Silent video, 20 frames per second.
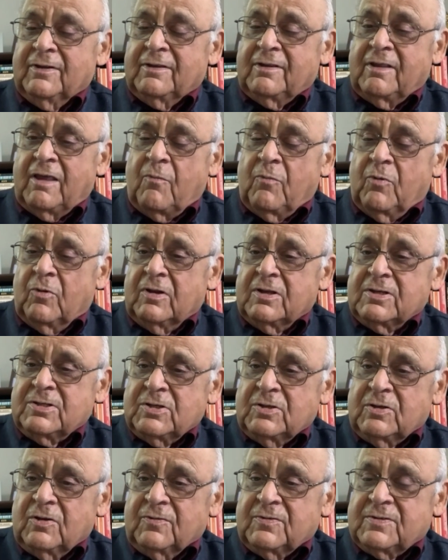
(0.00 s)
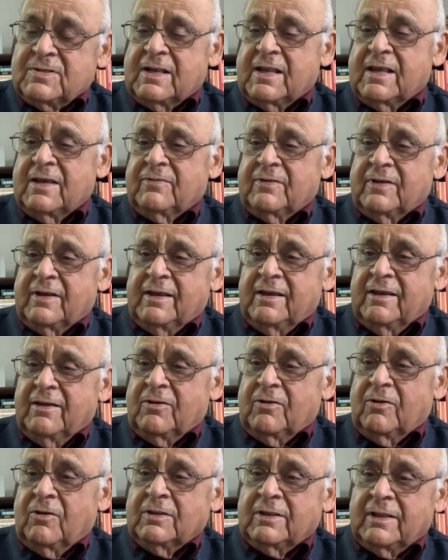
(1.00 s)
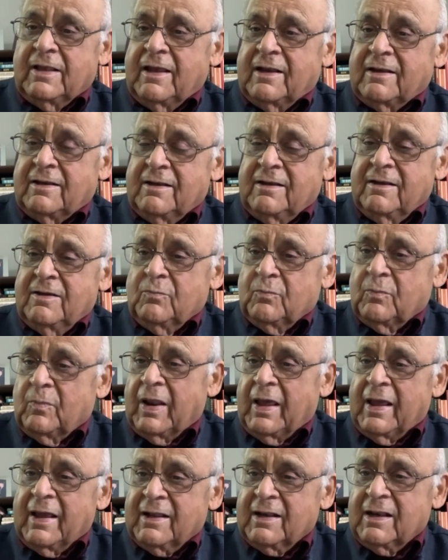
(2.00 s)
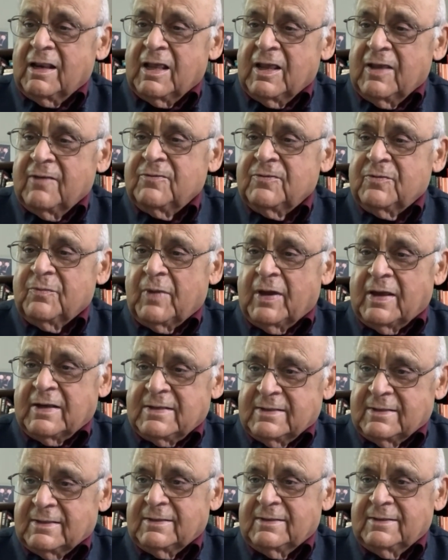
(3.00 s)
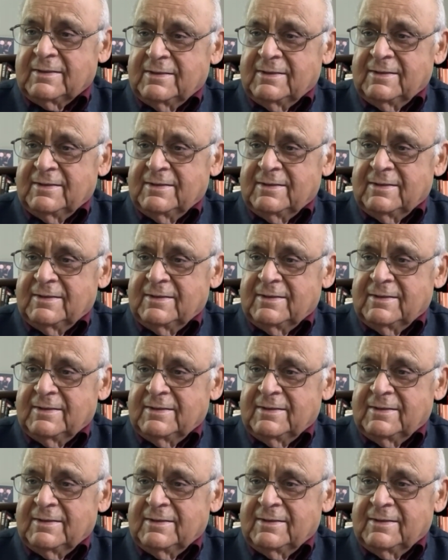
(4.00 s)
the abolition of slavery and all that, Black Lives Matter?